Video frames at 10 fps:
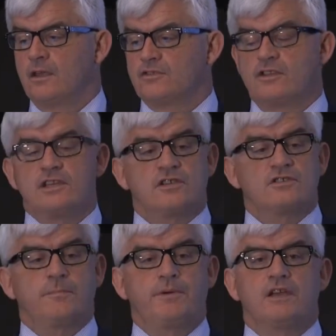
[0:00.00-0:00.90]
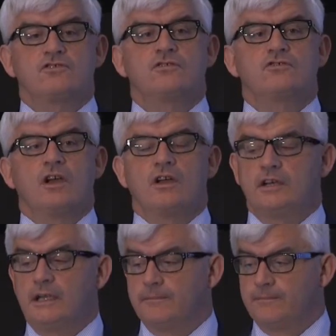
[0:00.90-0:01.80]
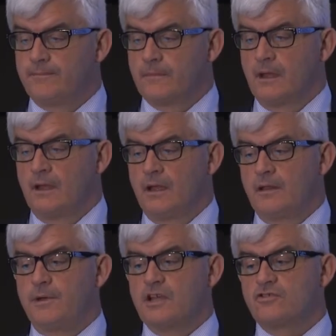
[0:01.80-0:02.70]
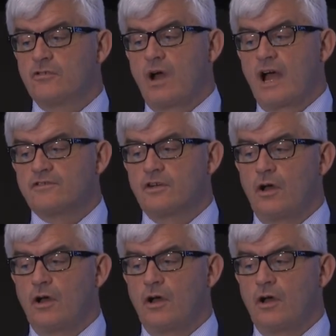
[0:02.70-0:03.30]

So this is the patient journey. The patient arrives at